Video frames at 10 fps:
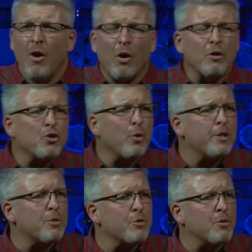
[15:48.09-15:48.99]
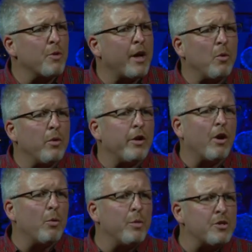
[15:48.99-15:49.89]
Our treasures are not only
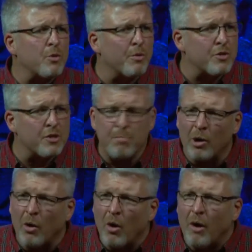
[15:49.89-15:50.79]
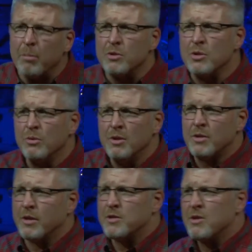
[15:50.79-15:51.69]
our resources, but our
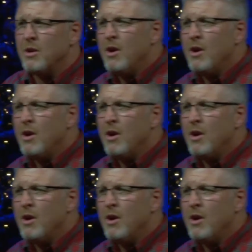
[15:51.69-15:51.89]
opportunities,